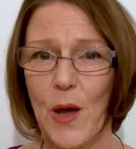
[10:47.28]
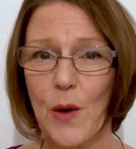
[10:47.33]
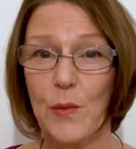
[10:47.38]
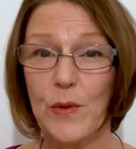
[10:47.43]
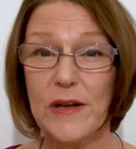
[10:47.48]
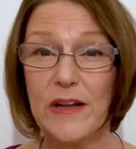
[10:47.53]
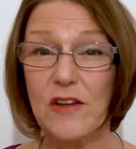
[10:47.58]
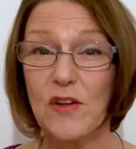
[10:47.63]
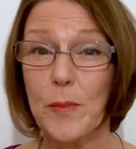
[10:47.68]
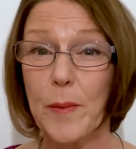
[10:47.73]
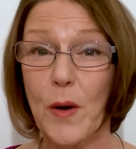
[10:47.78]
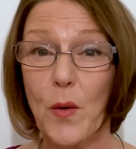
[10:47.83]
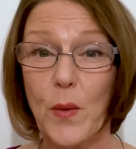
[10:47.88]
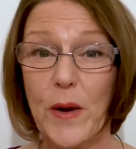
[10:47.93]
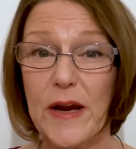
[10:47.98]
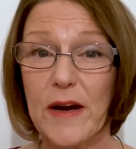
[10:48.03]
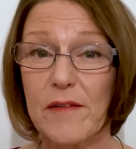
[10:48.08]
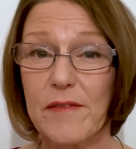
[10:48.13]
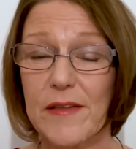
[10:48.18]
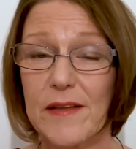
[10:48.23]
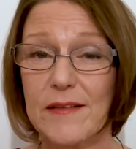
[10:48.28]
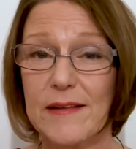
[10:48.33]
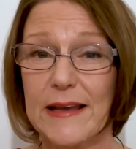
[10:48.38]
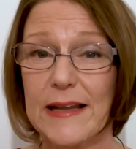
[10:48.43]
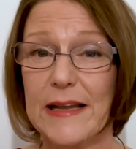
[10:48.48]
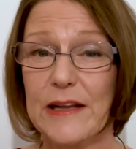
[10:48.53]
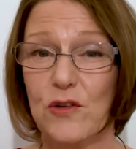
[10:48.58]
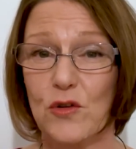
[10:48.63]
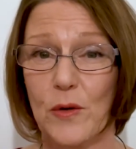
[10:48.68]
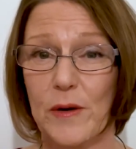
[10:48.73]
We need to be aware of the
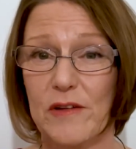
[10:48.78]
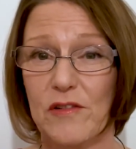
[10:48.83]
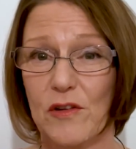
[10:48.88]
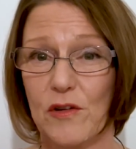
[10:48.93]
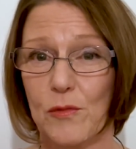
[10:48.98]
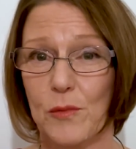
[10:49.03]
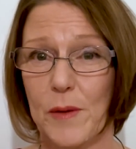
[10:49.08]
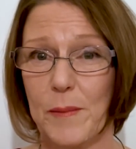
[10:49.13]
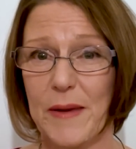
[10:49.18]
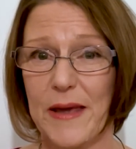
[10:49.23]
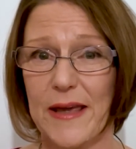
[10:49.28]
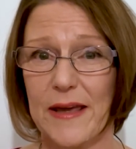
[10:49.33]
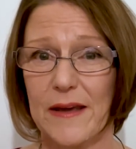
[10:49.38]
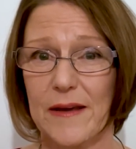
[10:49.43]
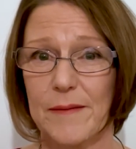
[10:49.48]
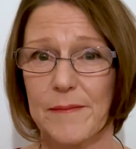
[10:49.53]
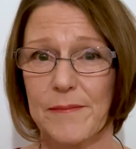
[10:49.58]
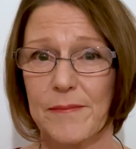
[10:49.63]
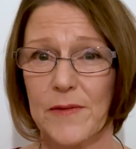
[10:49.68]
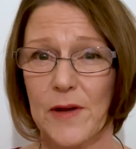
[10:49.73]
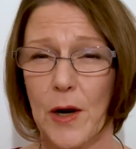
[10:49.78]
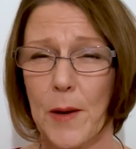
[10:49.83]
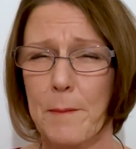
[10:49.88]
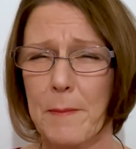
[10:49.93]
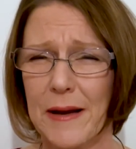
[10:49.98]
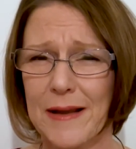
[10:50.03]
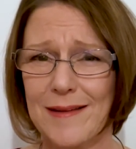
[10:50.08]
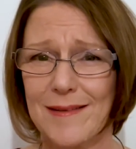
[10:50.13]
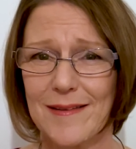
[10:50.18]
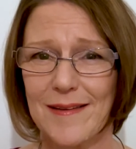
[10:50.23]
daily choices we make, our
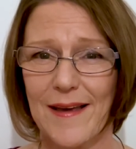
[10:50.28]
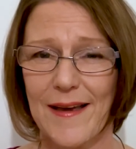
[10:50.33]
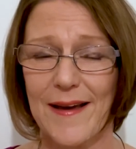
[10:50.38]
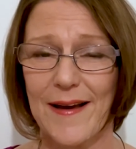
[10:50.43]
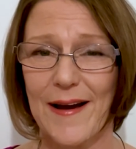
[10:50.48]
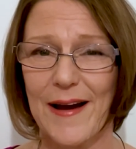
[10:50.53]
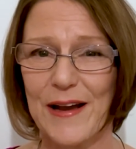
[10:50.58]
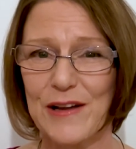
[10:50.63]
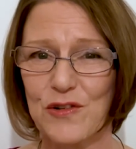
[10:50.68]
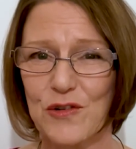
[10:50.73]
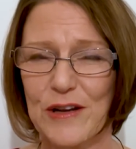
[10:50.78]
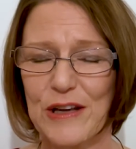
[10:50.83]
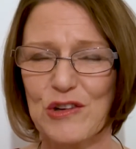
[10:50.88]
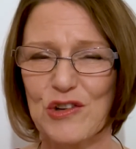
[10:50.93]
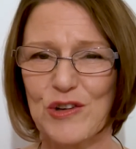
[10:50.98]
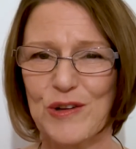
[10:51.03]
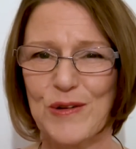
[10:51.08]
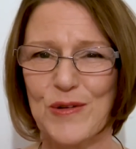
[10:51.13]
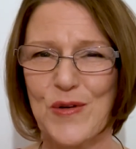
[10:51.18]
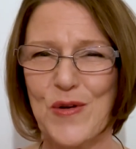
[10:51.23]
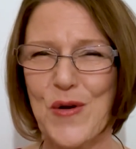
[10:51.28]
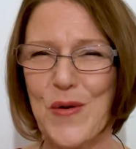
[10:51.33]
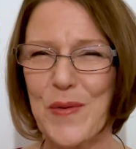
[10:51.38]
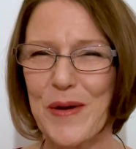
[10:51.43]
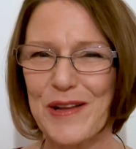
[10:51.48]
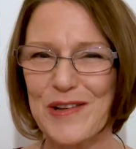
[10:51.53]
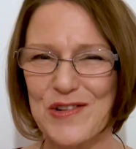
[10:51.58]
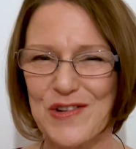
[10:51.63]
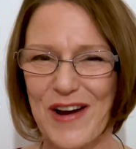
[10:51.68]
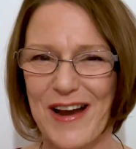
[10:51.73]
mindset, hydration, who we
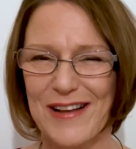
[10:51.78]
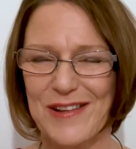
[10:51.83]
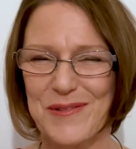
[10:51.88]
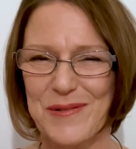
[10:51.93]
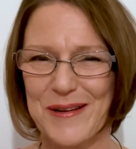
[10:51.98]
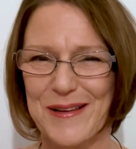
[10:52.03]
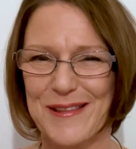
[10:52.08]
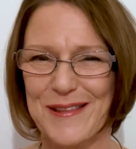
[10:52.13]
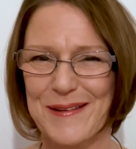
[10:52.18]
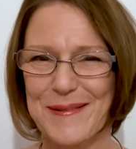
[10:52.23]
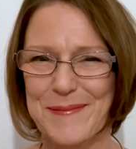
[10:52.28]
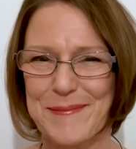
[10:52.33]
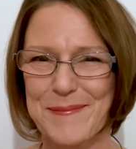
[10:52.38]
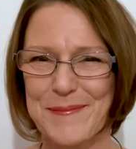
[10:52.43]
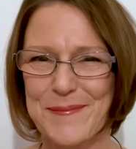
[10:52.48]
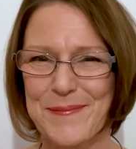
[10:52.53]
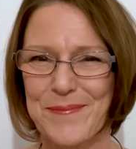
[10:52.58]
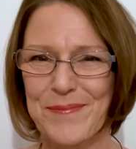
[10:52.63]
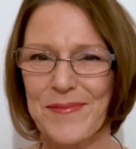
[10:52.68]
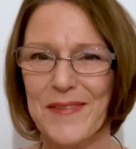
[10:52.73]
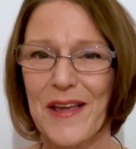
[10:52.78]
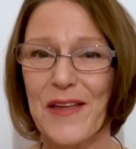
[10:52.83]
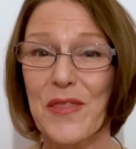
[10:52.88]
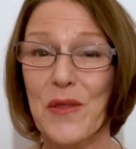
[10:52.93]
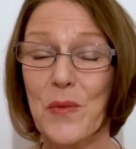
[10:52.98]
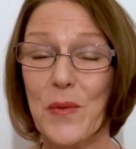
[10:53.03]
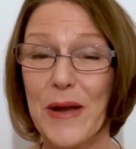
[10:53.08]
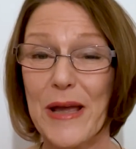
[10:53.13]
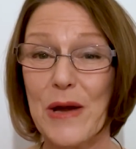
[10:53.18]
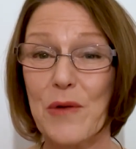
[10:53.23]
interact with, the
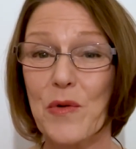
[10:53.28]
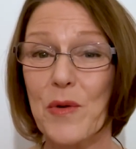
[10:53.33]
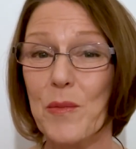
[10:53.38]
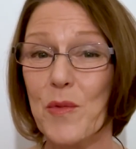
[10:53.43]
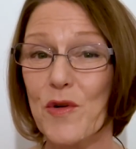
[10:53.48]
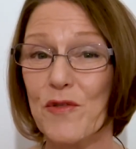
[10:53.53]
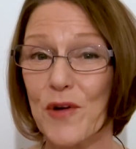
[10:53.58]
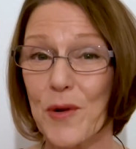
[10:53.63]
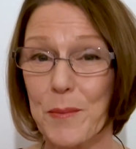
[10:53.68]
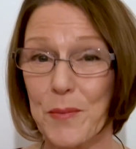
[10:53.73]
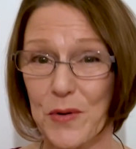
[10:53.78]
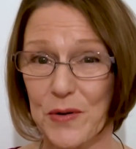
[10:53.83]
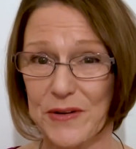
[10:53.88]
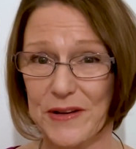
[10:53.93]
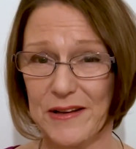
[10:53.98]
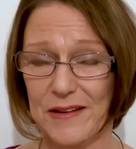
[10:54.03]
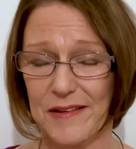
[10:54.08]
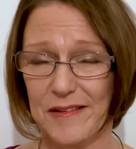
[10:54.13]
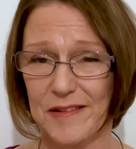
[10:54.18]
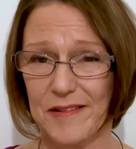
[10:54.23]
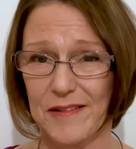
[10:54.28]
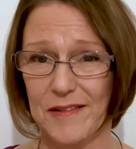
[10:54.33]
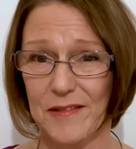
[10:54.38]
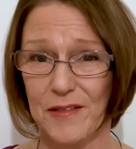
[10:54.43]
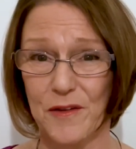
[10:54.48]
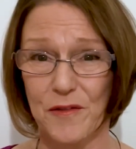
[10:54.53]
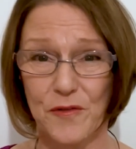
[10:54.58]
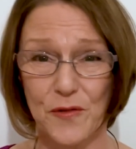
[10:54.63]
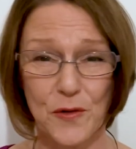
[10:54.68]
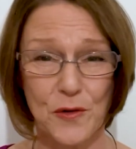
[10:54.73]
way we move our bodies,
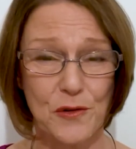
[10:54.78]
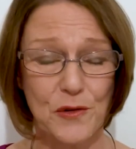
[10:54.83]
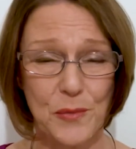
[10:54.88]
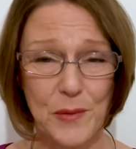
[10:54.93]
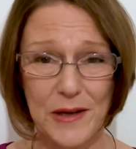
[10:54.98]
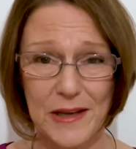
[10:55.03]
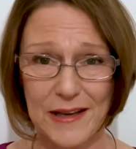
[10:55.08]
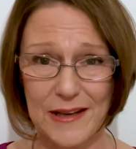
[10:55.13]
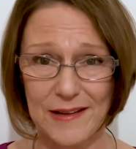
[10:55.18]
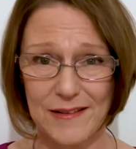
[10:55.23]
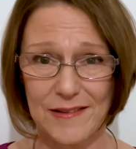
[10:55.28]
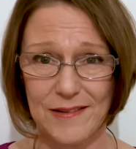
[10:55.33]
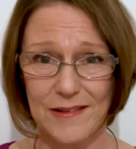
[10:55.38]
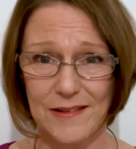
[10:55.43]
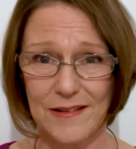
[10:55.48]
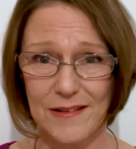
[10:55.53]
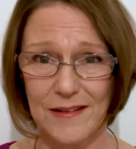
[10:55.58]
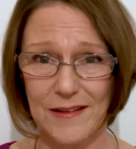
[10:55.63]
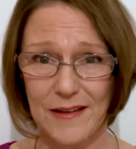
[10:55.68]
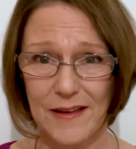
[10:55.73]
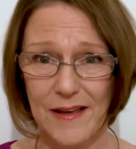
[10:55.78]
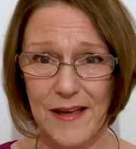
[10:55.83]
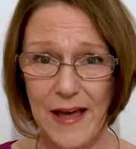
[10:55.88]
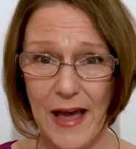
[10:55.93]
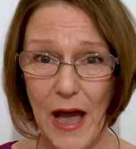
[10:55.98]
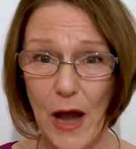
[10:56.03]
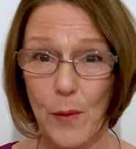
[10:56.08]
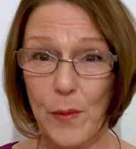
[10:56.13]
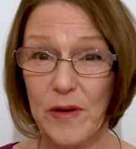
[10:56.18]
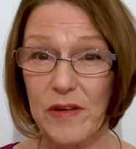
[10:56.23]
the foods we eat,
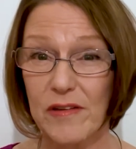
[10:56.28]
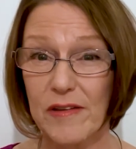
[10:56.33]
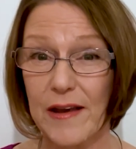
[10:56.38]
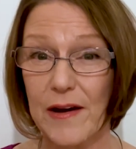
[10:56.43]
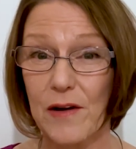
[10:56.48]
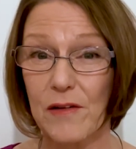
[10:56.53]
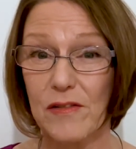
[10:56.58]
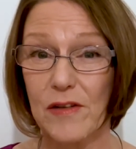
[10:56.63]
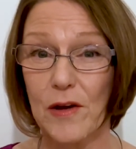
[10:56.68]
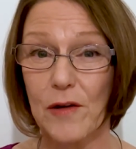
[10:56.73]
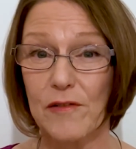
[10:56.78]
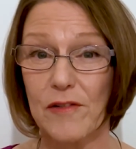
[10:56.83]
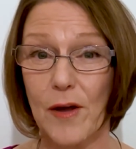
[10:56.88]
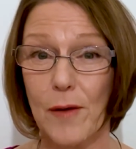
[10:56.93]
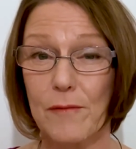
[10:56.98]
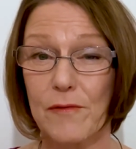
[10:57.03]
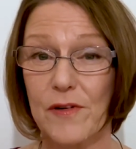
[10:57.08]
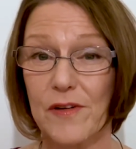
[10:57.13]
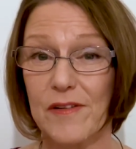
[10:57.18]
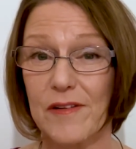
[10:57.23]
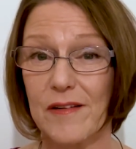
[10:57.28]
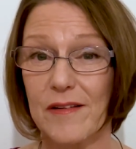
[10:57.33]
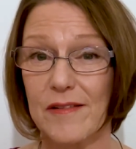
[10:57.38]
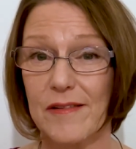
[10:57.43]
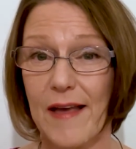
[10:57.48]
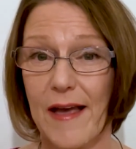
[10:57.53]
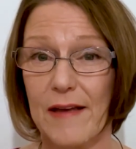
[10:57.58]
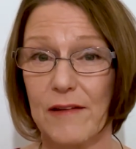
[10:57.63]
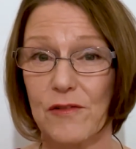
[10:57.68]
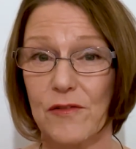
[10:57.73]
how we set ourselves up for
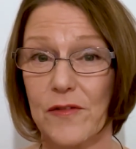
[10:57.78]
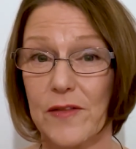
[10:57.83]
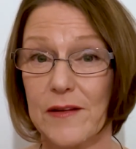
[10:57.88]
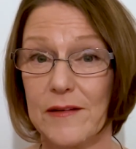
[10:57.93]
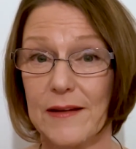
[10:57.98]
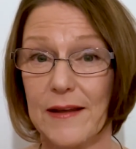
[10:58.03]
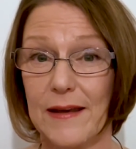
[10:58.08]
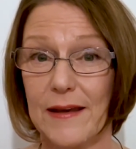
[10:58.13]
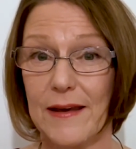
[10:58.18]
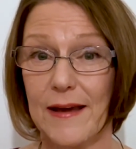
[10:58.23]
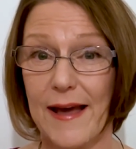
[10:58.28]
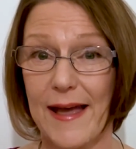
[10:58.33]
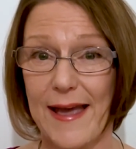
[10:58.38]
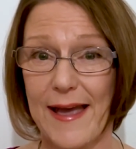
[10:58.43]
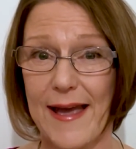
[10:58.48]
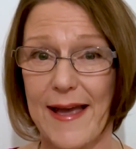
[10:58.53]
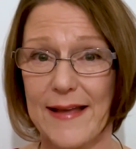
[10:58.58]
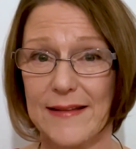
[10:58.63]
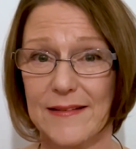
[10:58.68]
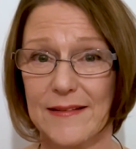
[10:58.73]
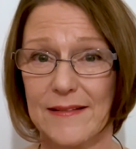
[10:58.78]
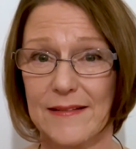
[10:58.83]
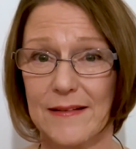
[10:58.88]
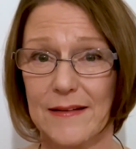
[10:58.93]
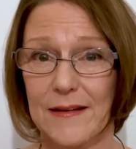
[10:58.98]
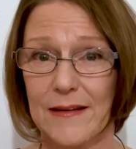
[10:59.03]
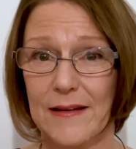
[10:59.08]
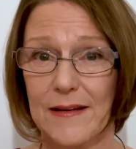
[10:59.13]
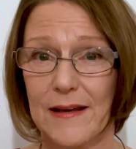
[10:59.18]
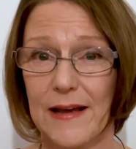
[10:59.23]
success for the day ahead,
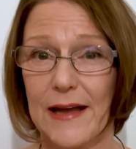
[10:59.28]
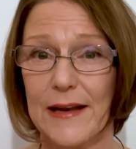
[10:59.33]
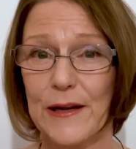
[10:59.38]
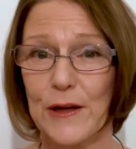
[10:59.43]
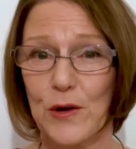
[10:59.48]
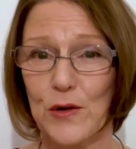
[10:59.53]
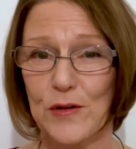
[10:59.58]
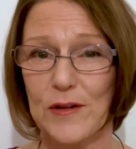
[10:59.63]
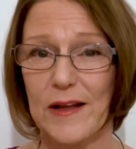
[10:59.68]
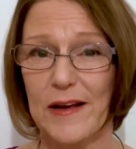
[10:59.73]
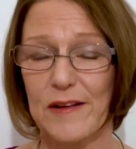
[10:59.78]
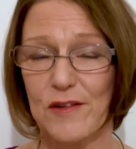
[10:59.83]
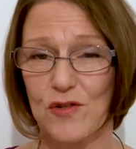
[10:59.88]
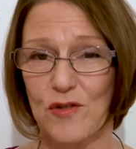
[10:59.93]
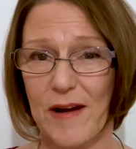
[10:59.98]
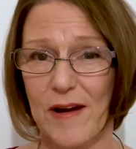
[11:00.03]
and a good night's